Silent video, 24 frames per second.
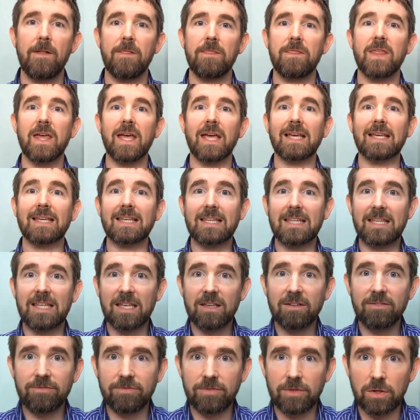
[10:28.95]
They
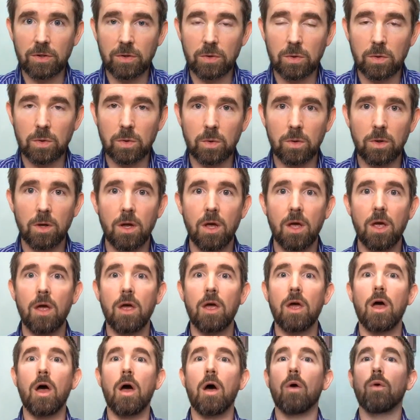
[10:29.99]
give you
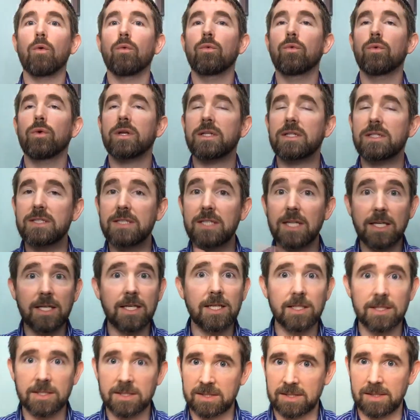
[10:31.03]

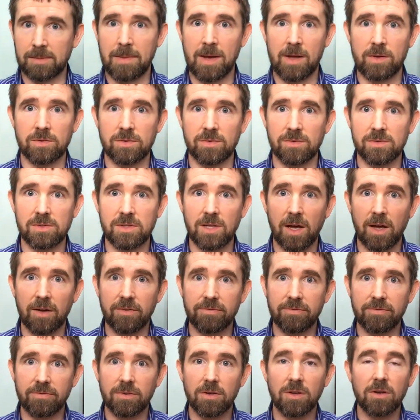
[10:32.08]
ridiculous amounts of
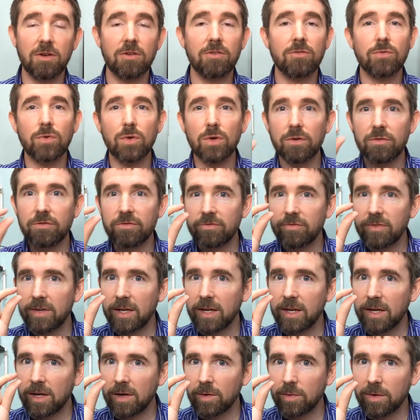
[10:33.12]
stuff for a
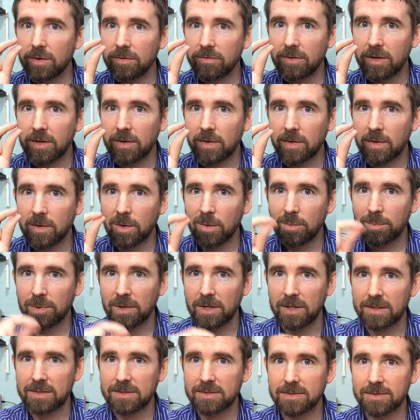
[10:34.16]
very, very low
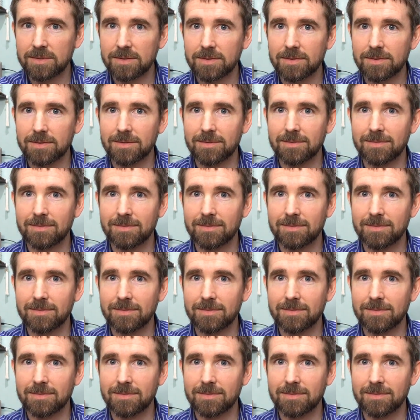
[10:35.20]
price.